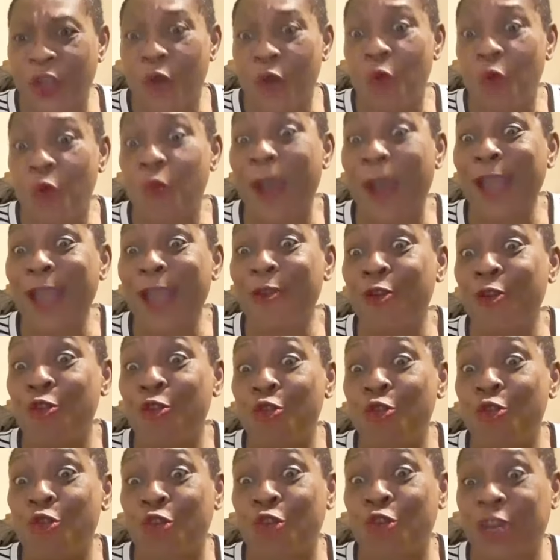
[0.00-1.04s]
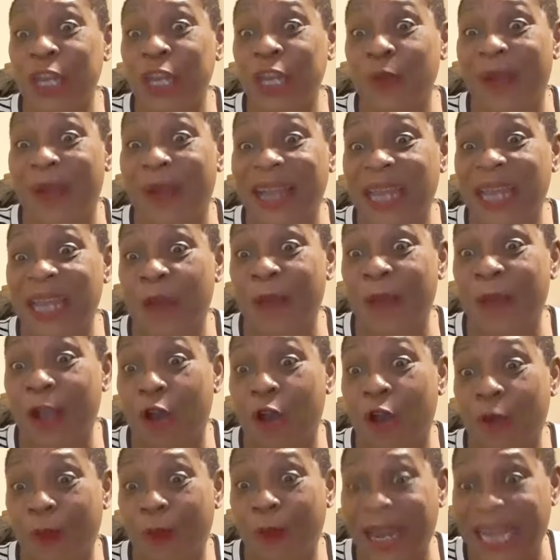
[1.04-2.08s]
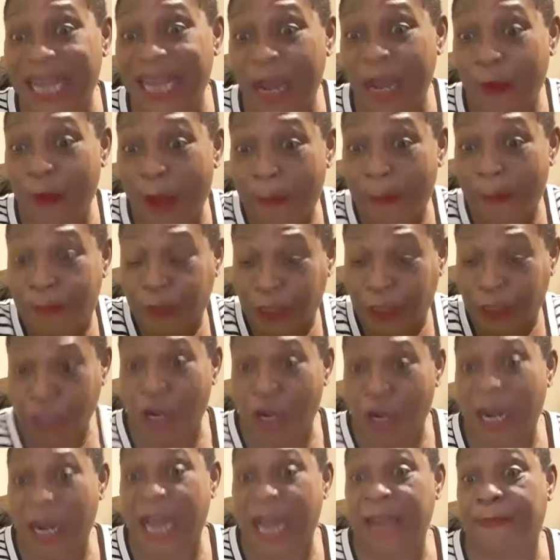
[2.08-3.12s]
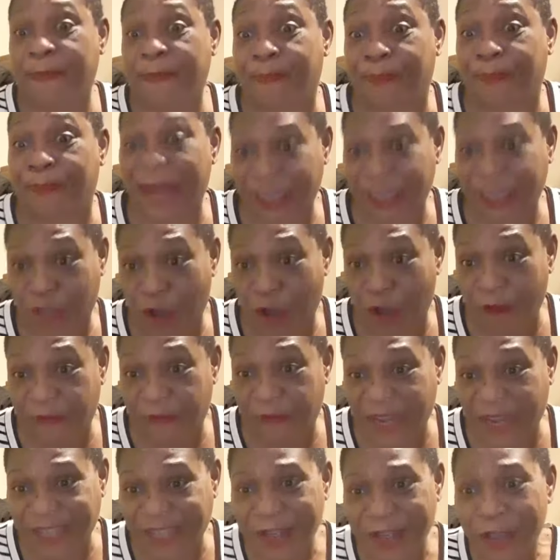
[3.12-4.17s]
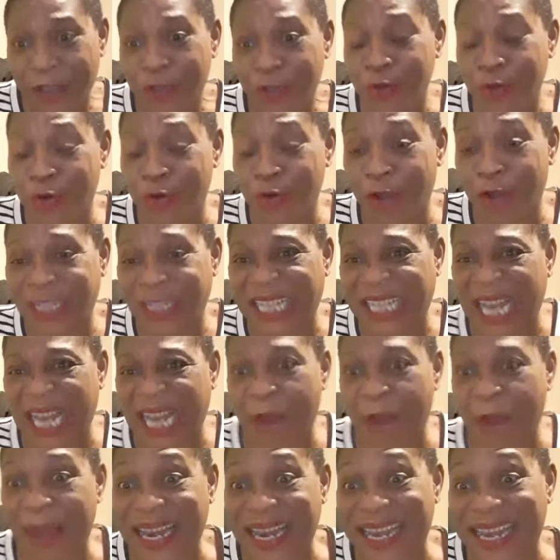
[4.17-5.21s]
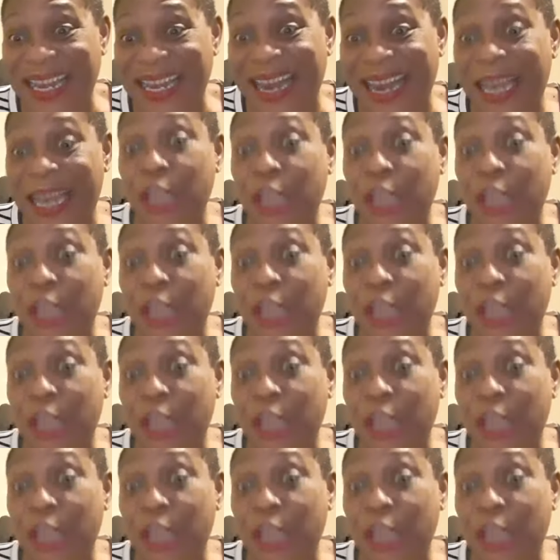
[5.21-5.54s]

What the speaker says: When you look the one that when they sit down at the press conference, you know say that one and they